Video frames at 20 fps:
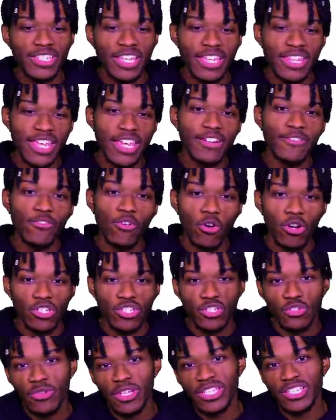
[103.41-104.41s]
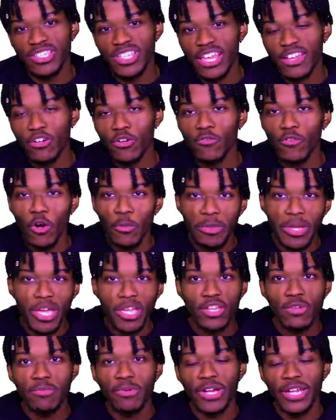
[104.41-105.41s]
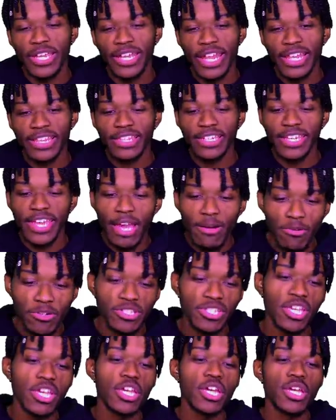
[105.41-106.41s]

And then, of course, you get the second overall pick. You bring in Anthony Edwards.